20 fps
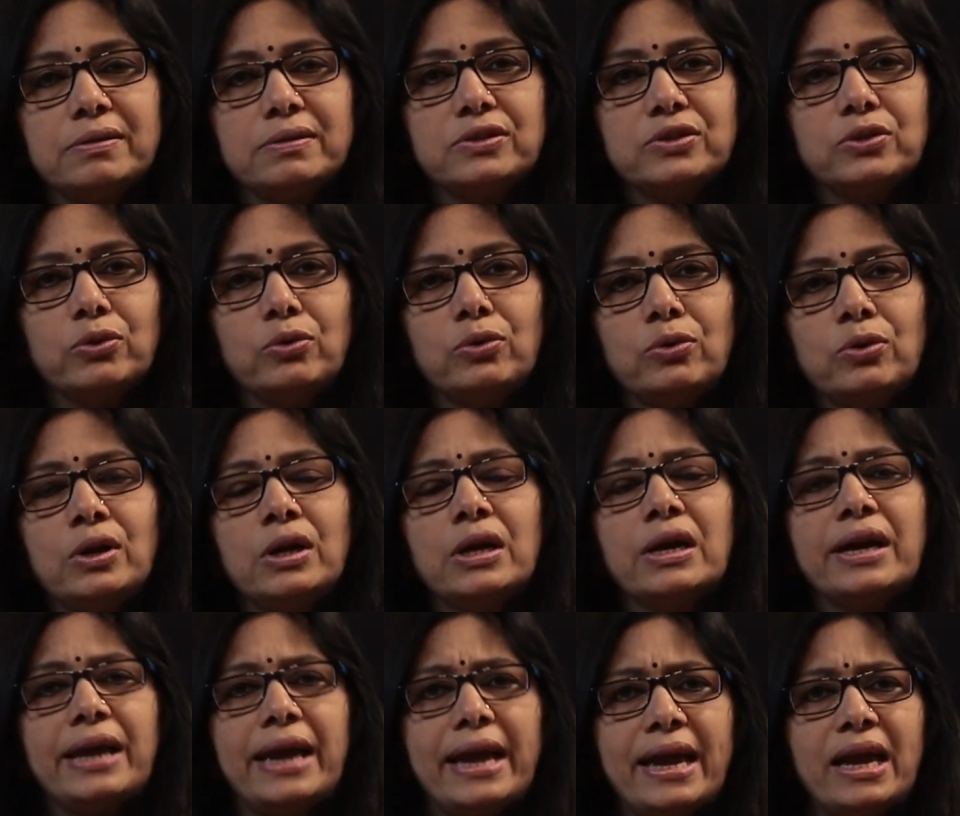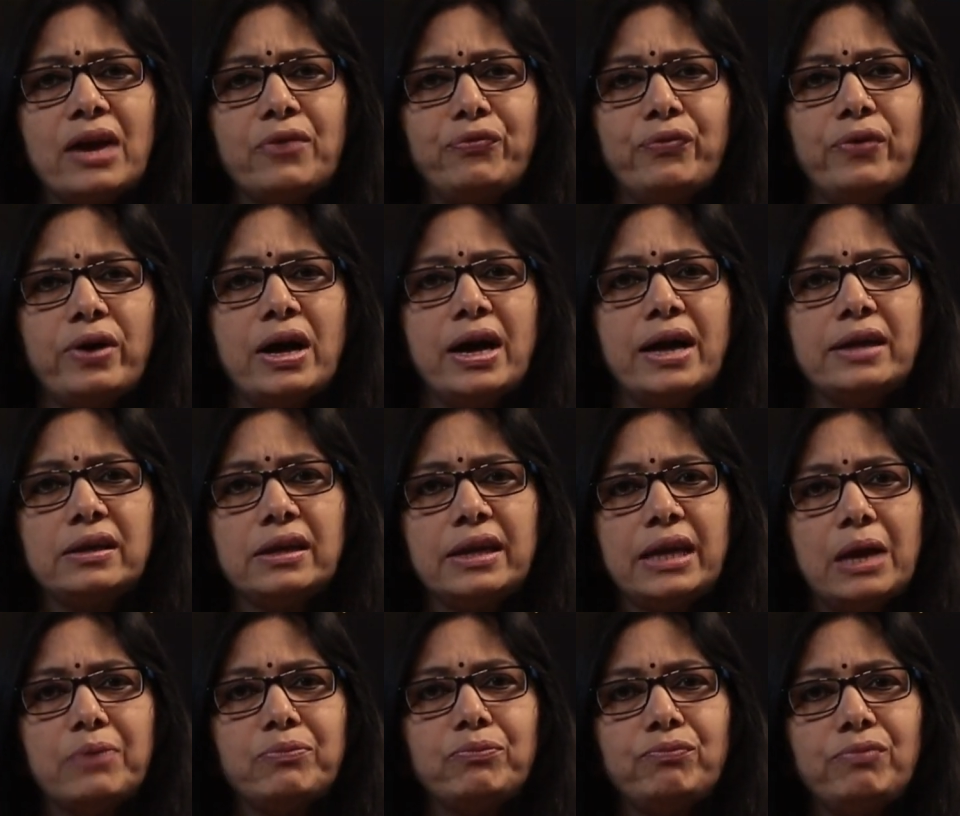So, KF and
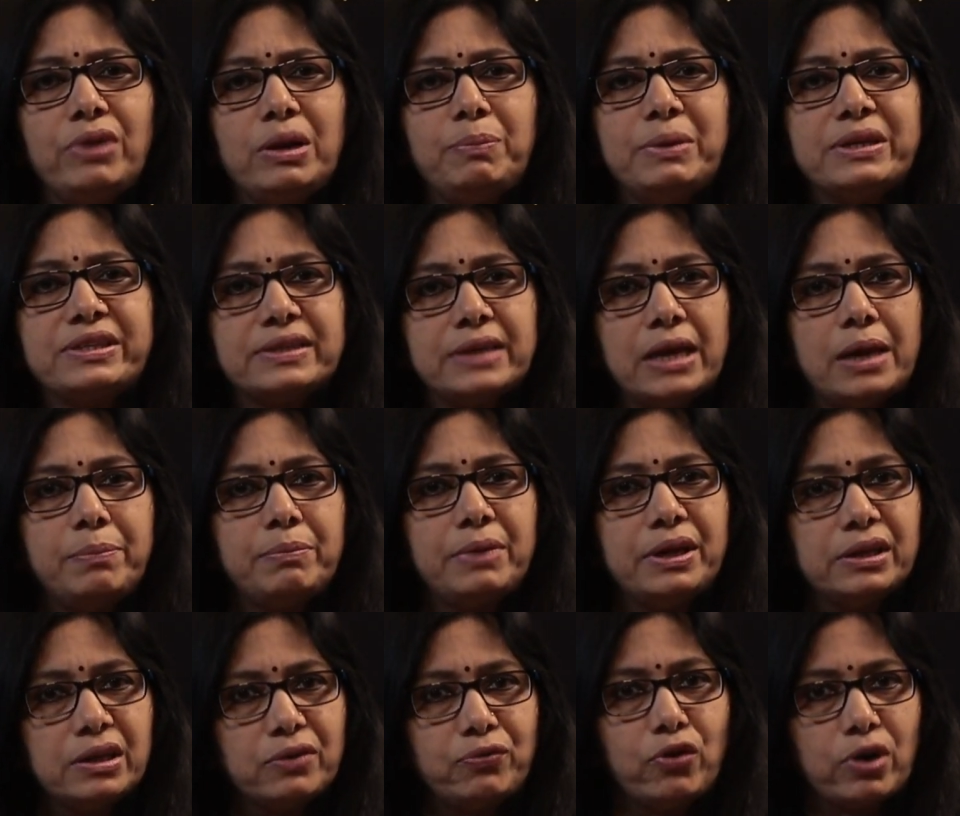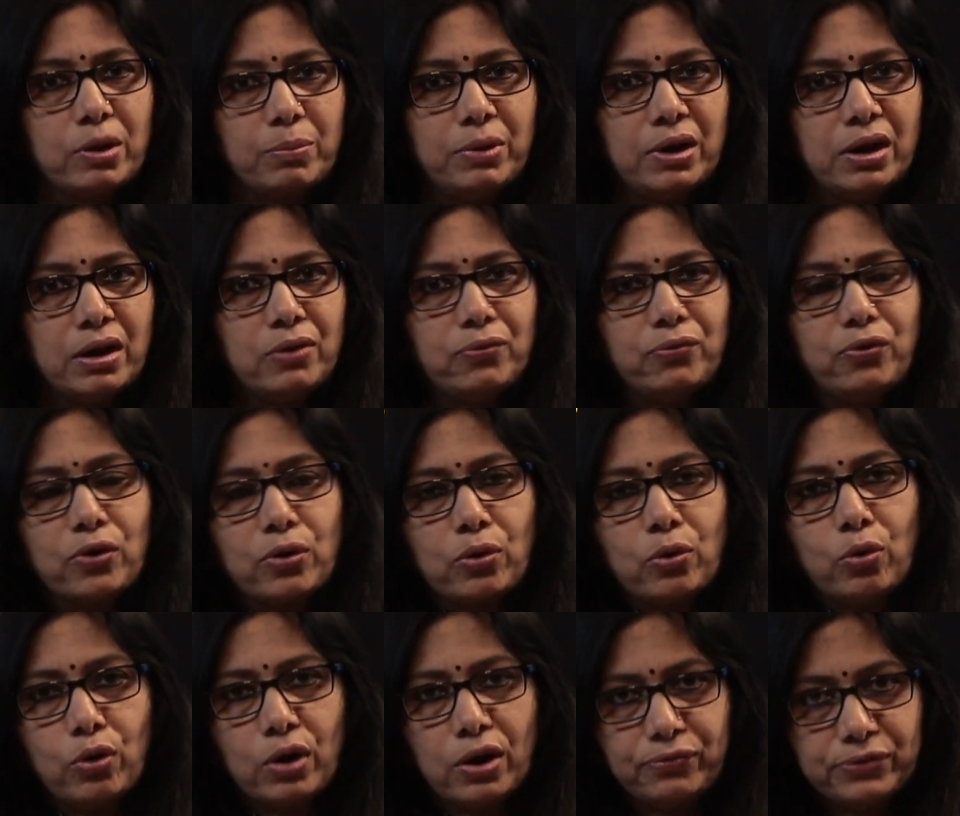M will be same in the formula for
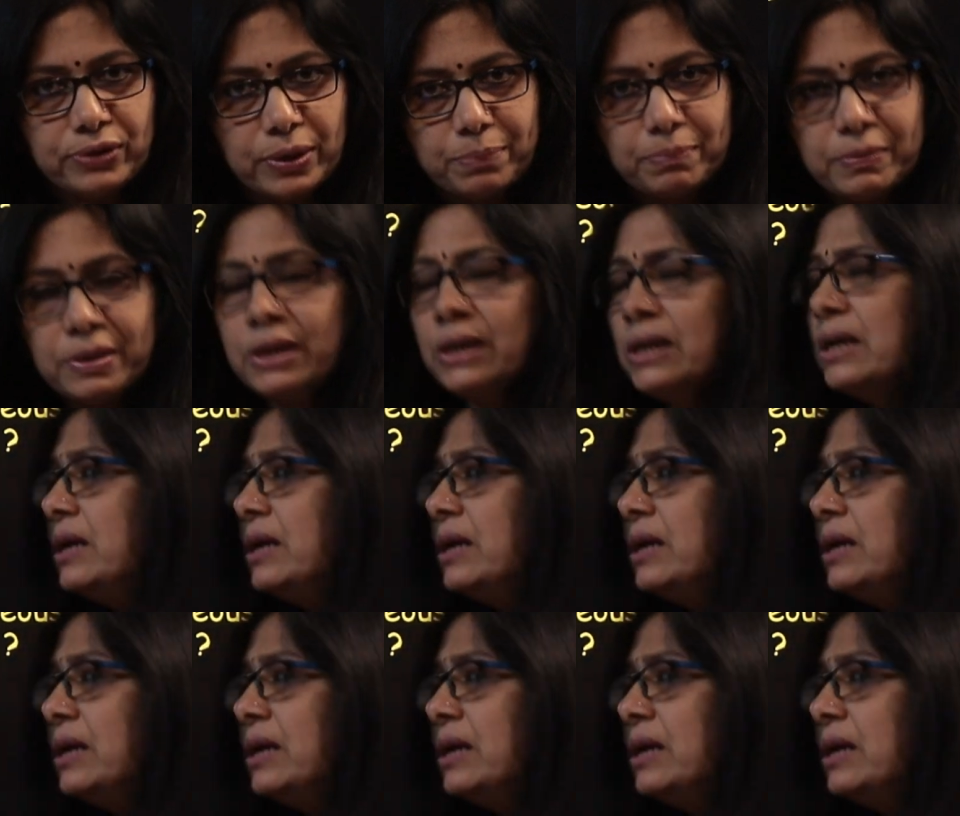all of them.